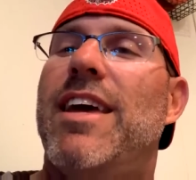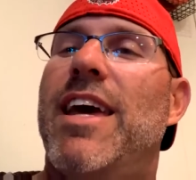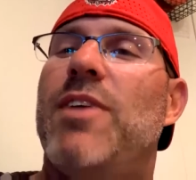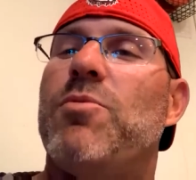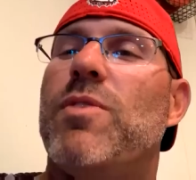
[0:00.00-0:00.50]

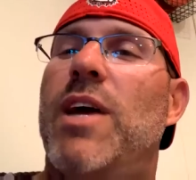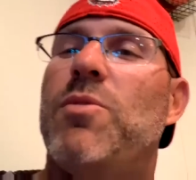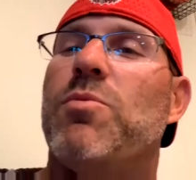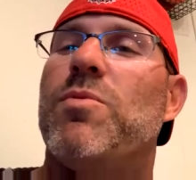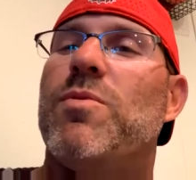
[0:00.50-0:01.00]
And
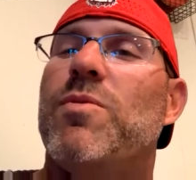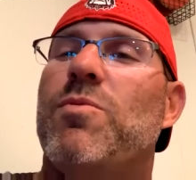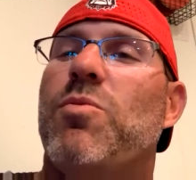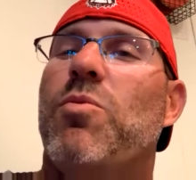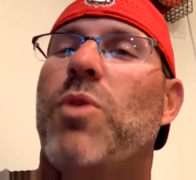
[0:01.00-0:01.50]

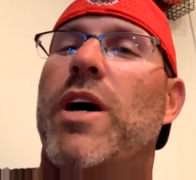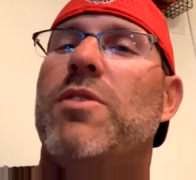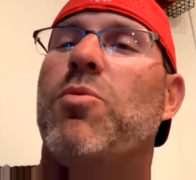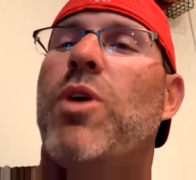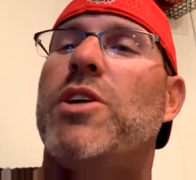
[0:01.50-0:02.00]
what
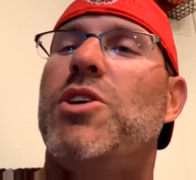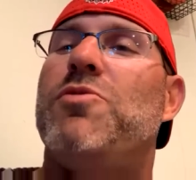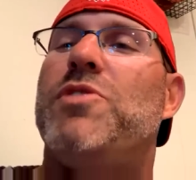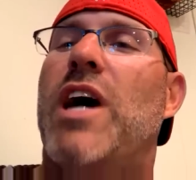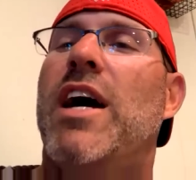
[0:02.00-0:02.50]

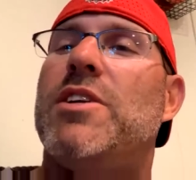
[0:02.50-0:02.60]
you've done